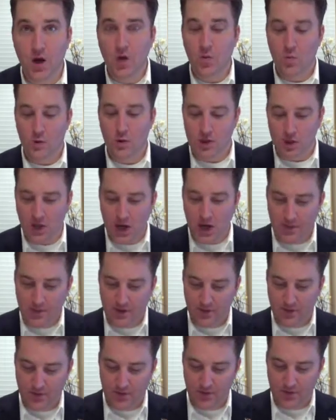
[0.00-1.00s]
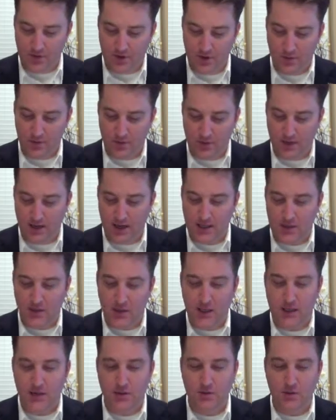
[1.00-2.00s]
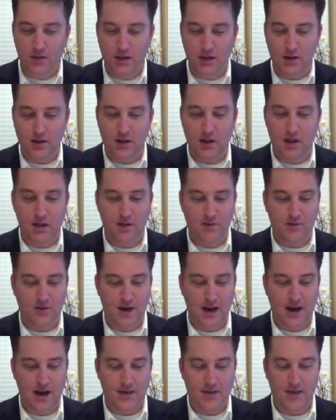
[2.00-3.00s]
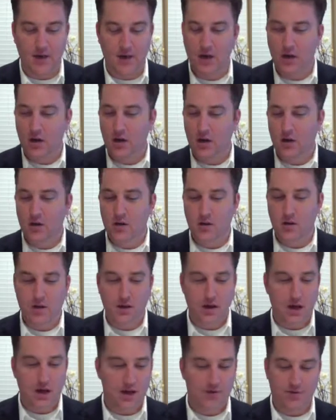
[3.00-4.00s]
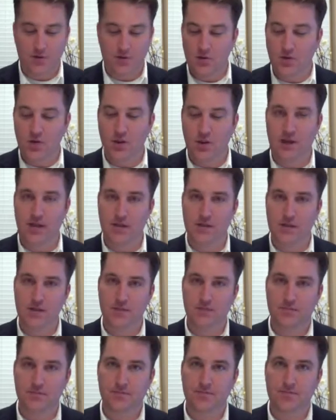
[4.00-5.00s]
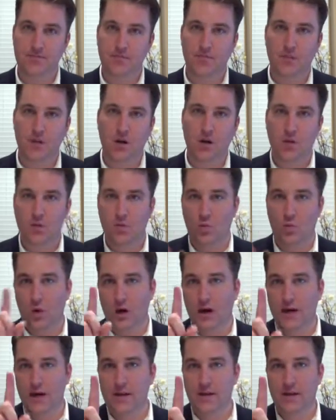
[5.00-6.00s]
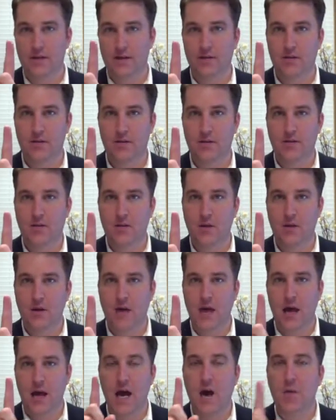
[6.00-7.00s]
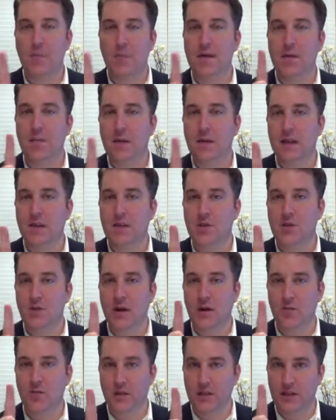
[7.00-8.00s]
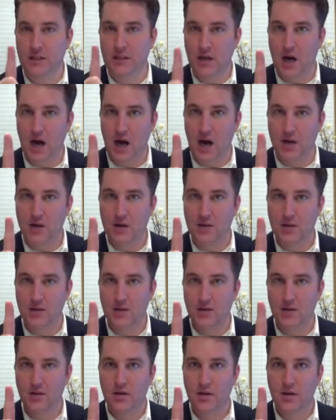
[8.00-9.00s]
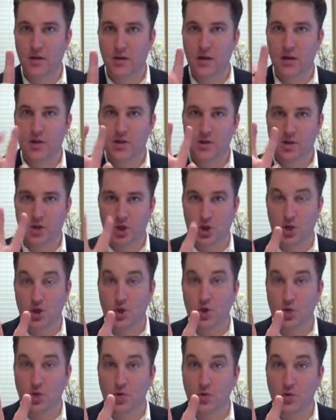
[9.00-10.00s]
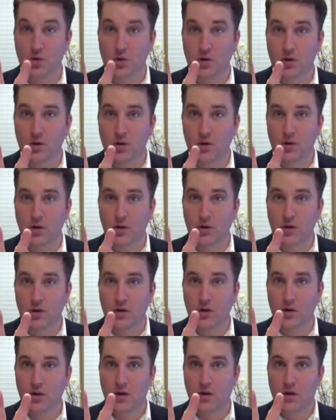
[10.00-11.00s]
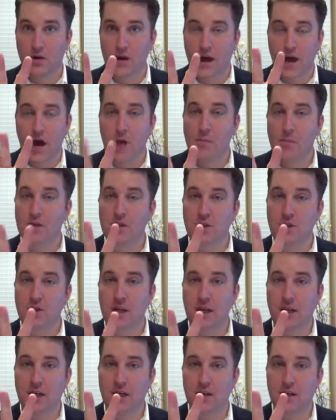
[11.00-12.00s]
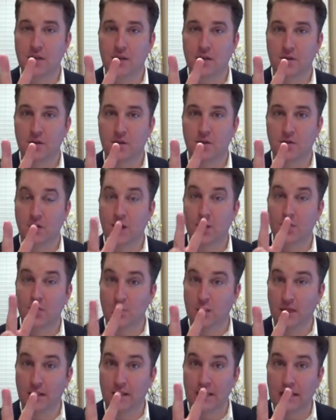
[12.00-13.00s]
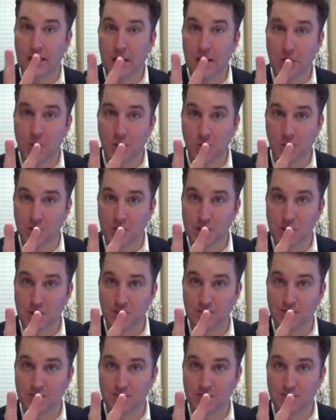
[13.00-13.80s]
When shopping for a phone plan, you need to really look at the fact at a few things. One, how many minutes do I really talk? Two, how much data do I really use?